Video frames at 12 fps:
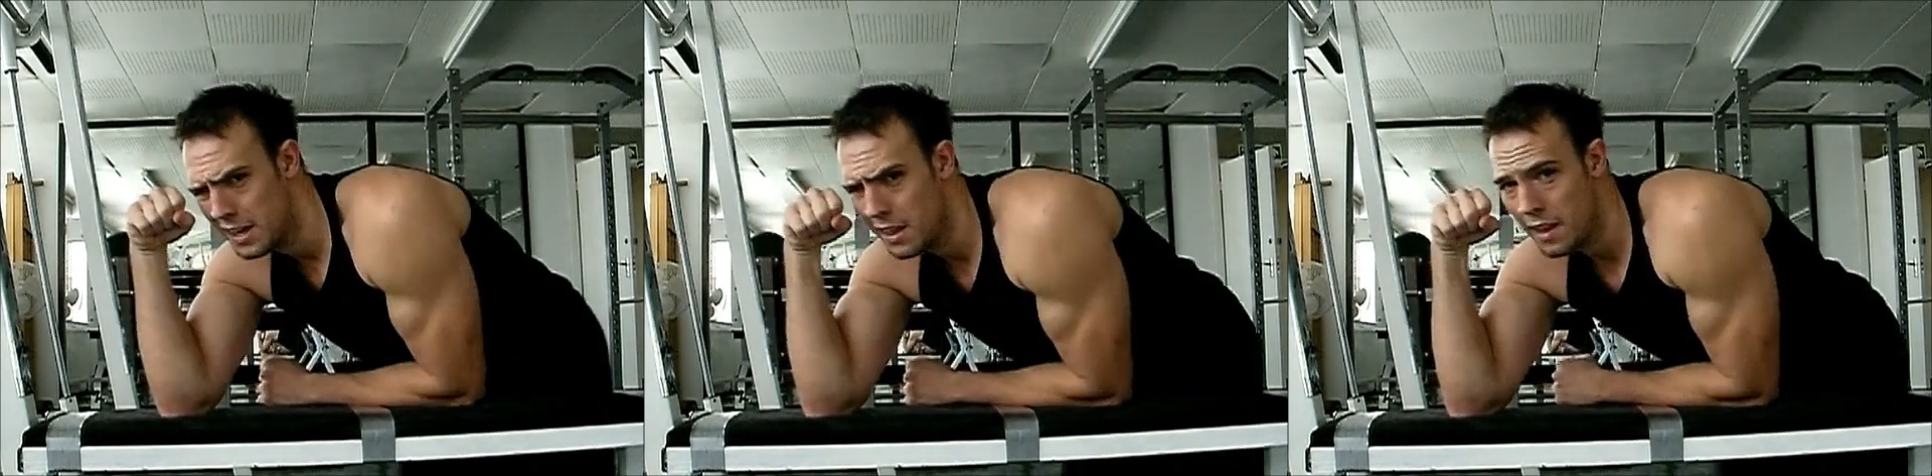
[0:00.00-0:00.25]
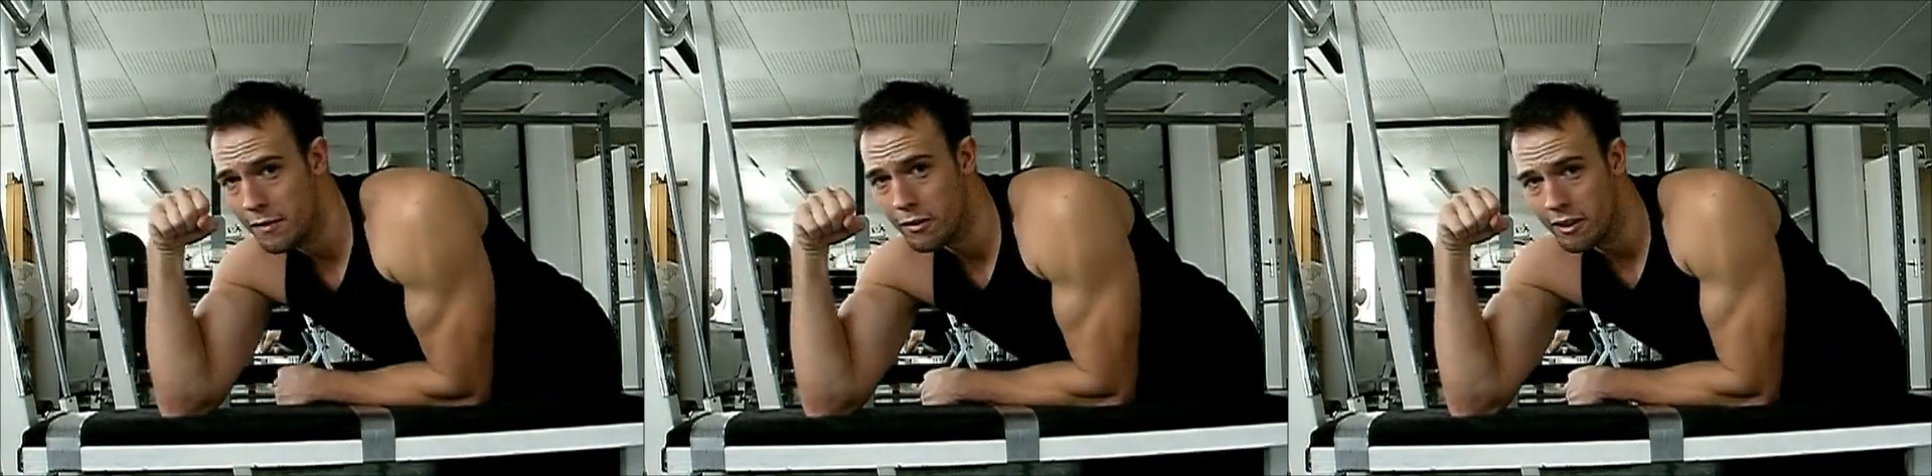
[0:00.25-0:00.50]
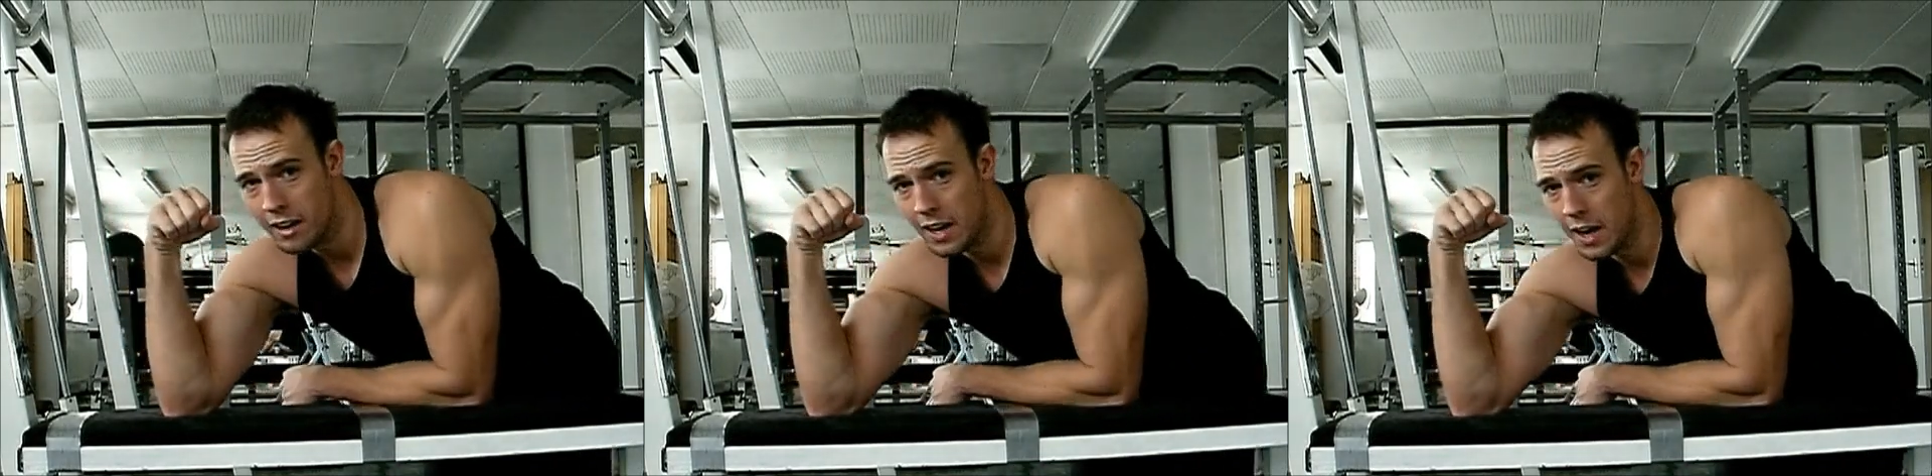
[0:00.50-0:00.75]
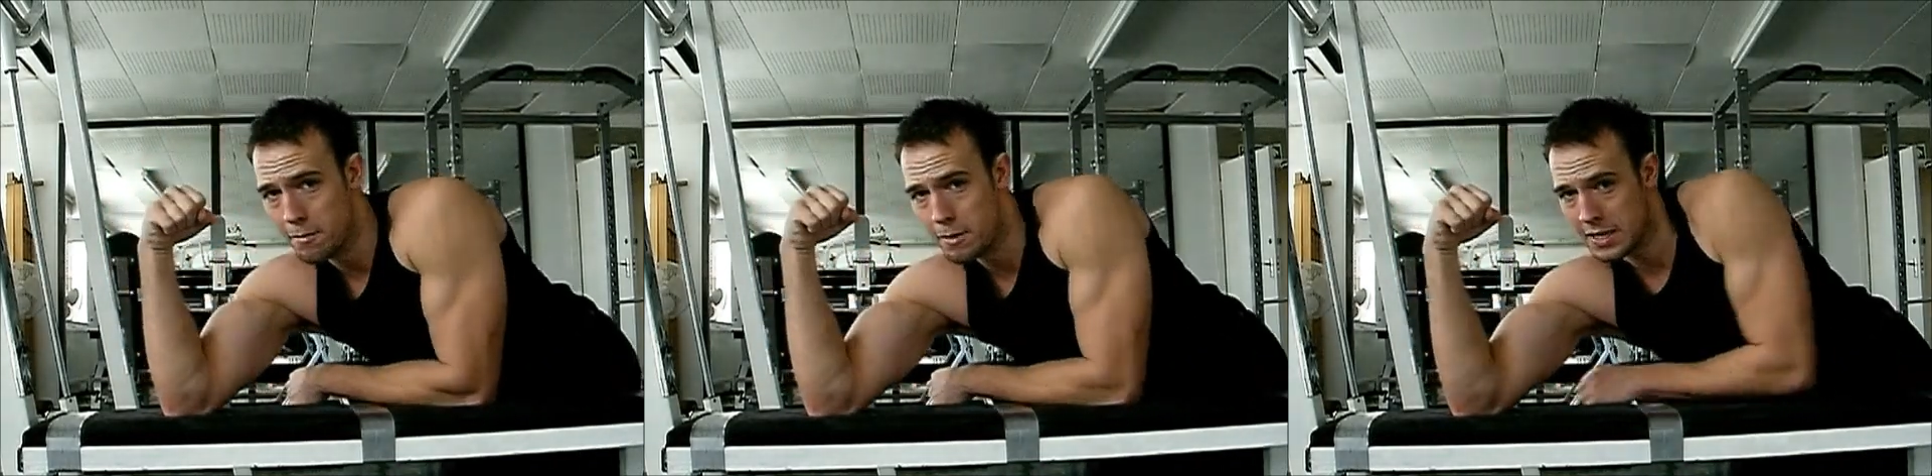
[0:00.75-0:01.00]
If you're in an
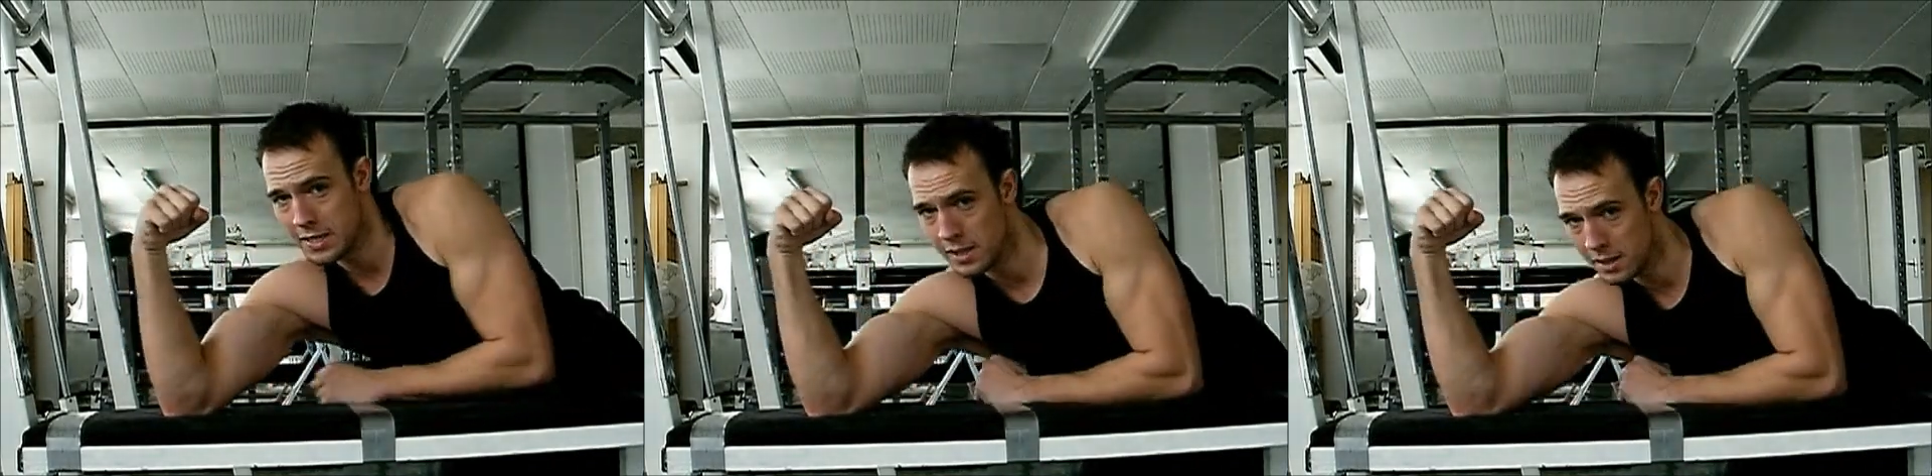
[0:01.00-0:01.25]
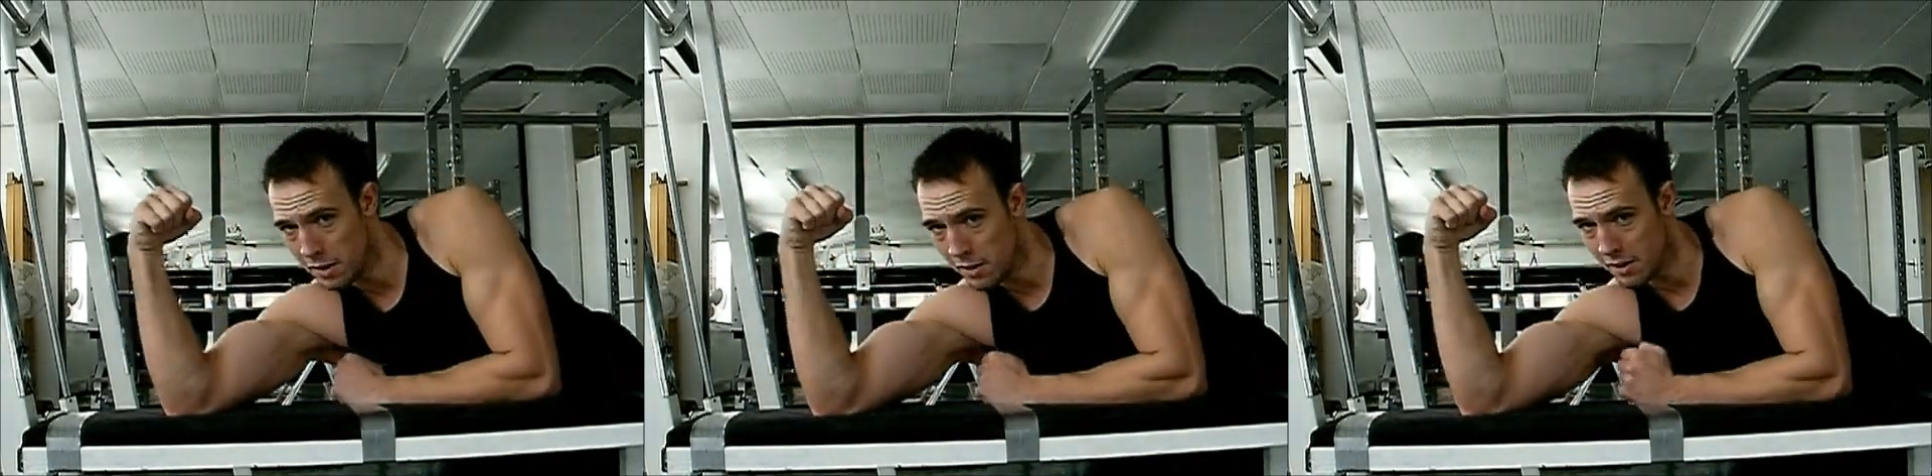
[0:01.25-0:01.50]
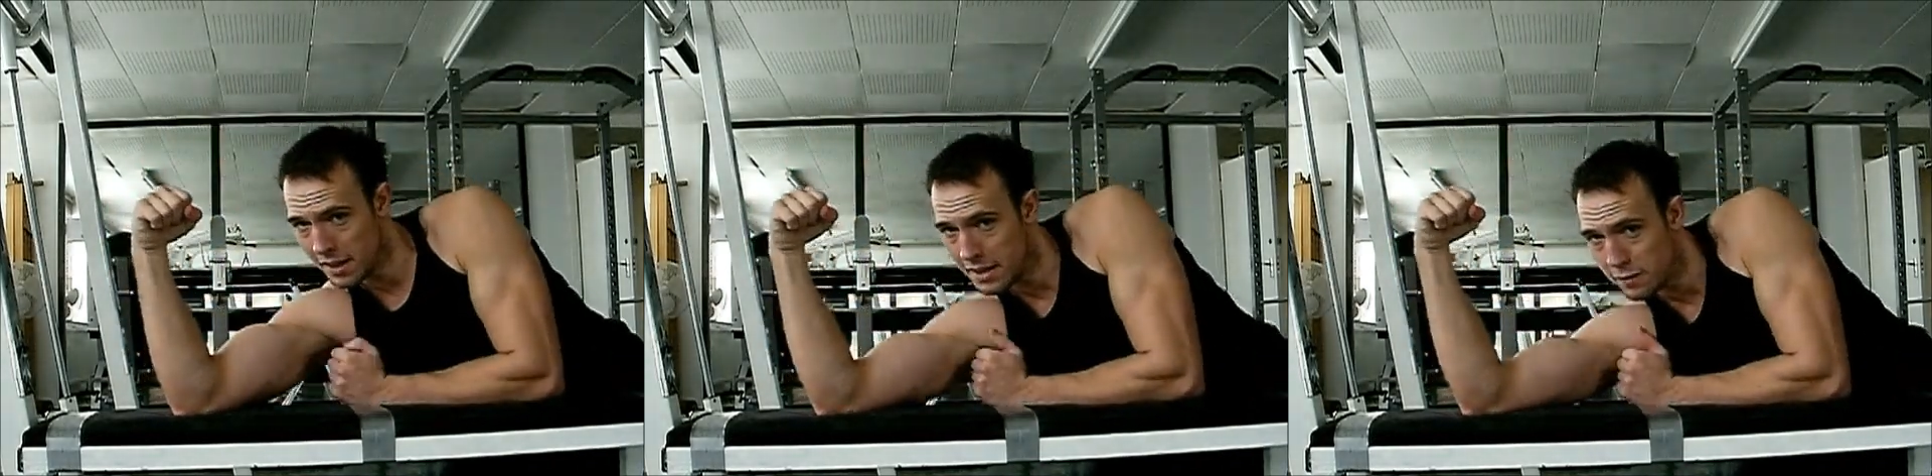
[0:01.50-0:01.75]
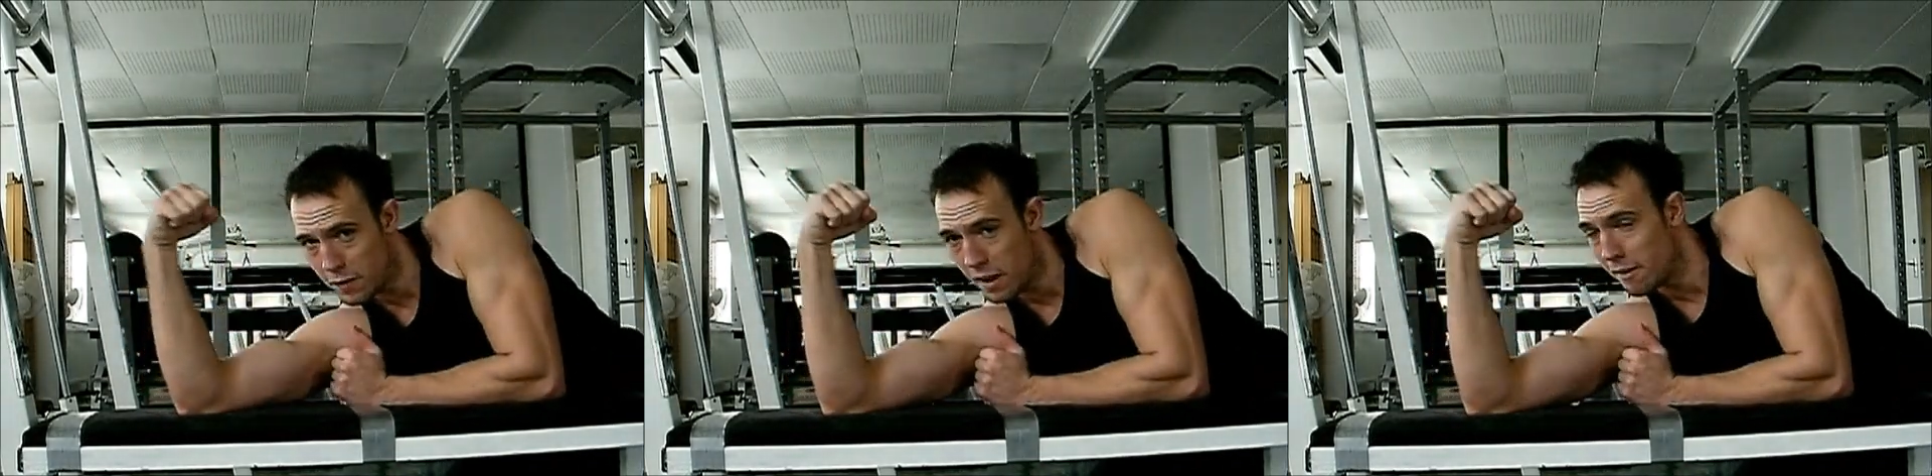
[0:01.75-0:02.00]
arm wrestle and you're like this
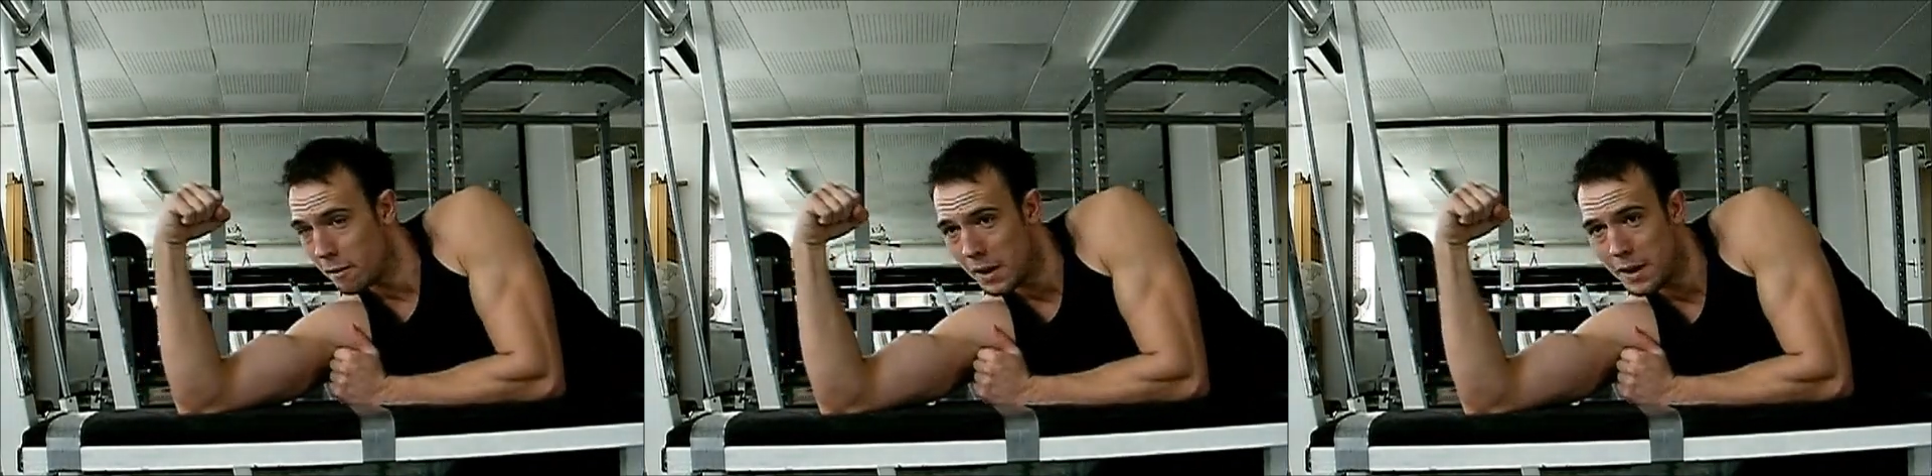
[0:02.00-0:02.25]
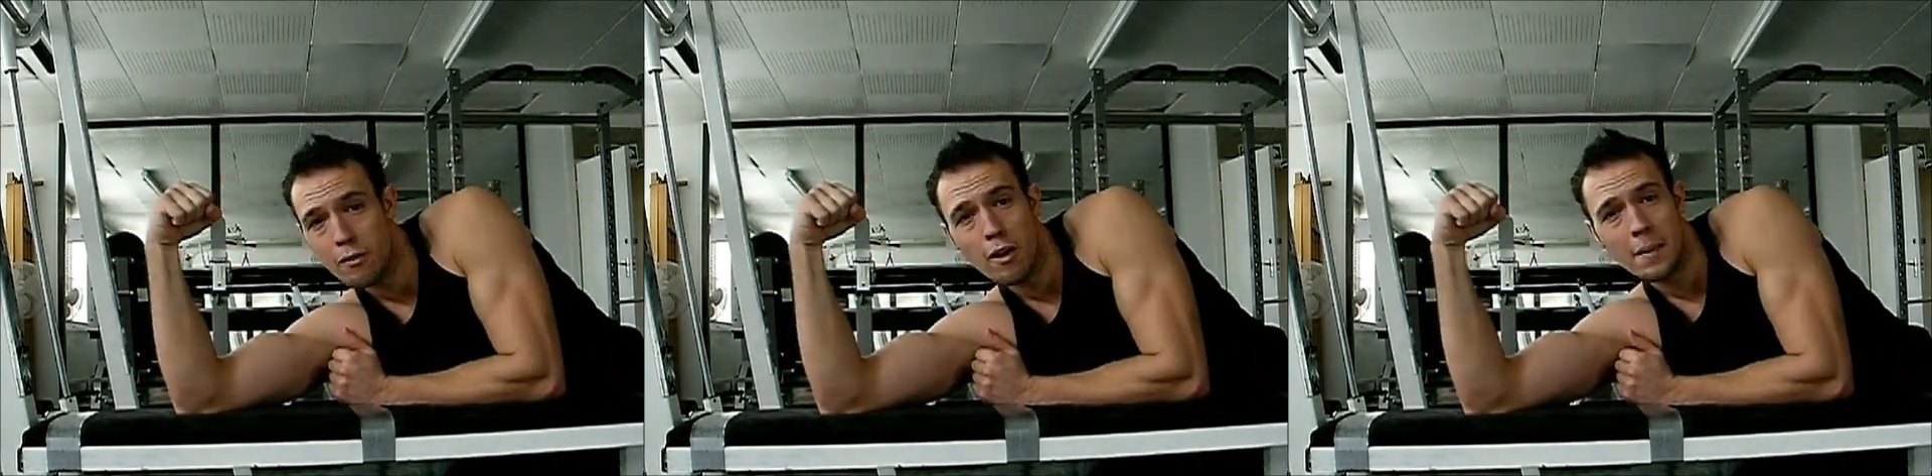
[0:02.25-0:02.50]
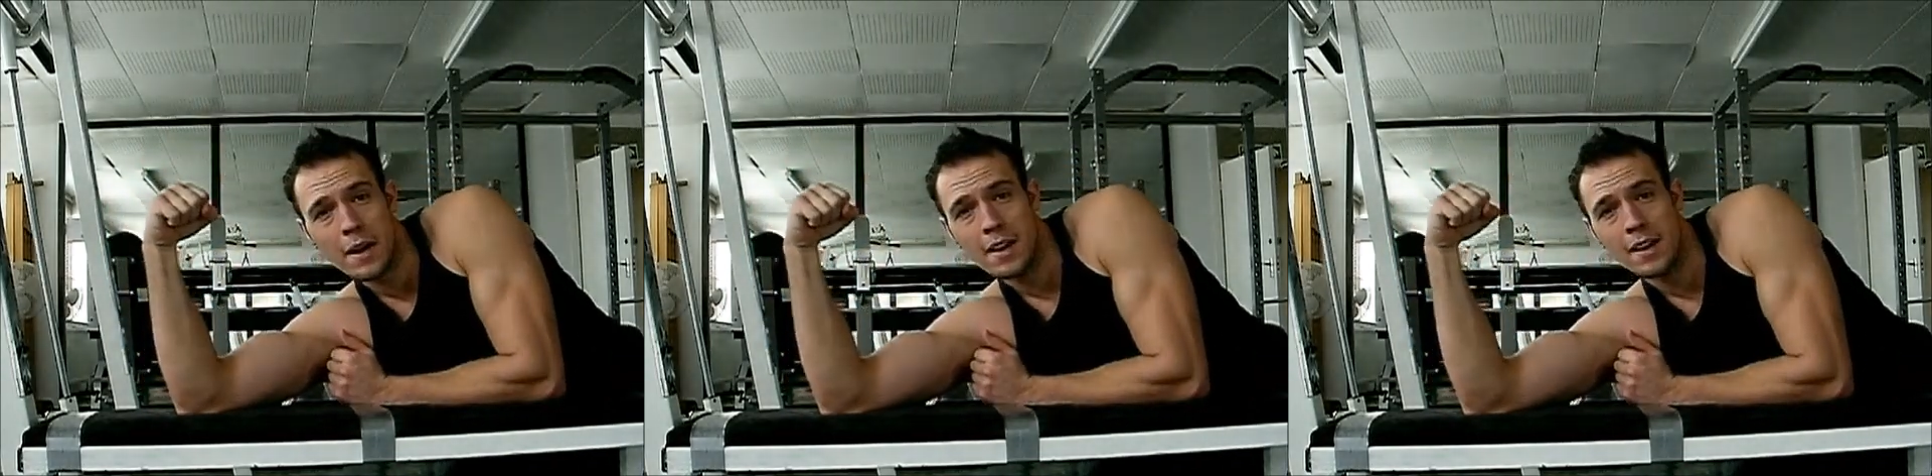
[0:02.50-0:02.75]
far away from it,